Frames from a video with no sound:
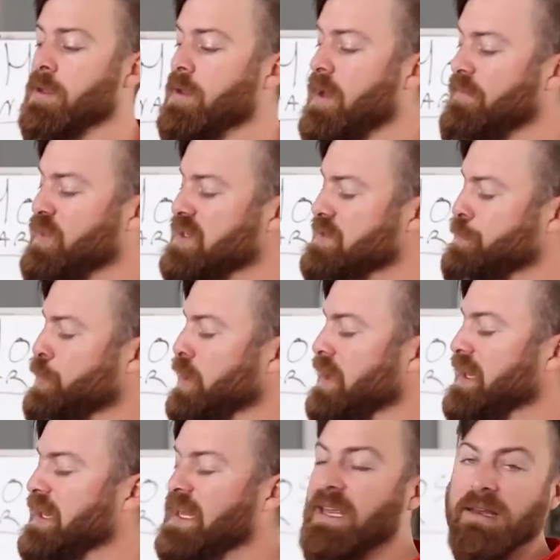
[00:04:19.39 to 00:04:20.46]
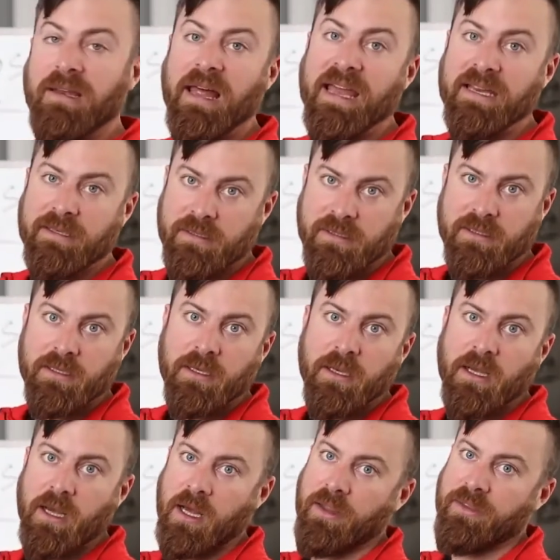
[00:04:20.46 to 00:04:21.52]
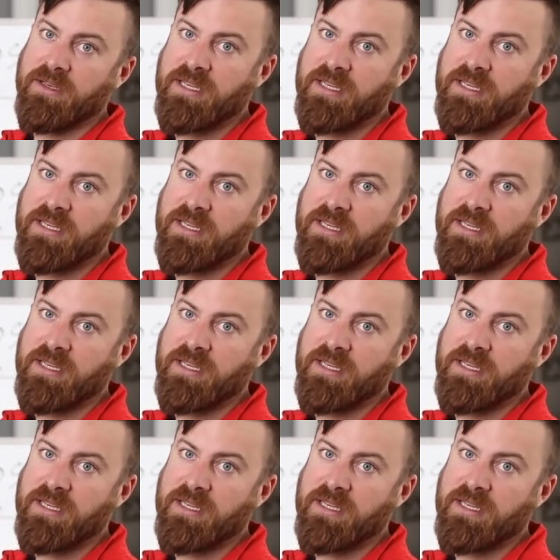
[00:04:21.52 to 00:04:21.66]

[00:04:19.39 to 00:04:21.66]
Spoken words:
you have these blinky lights on